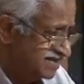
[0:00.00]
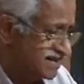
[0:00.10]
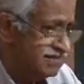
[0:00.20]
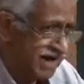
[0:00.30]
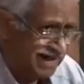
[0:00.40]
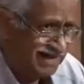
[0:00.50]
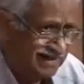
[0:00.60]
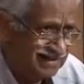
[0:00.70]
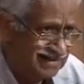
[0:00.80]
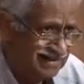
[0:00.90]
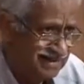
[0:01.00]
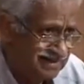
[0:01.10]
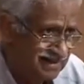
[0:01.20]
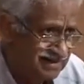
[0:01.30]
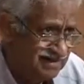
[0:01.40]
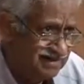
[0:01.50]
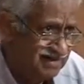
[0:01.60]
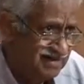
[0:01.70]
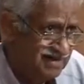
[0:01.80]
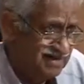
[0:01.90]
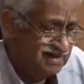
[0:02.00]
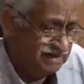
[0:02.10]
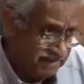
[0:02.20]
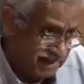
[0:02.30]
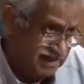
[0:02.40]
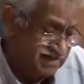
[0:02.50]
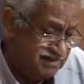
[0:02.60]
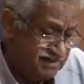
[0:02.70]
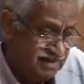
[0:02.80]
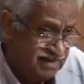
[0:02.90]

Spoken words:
The same architect designed it, they built it.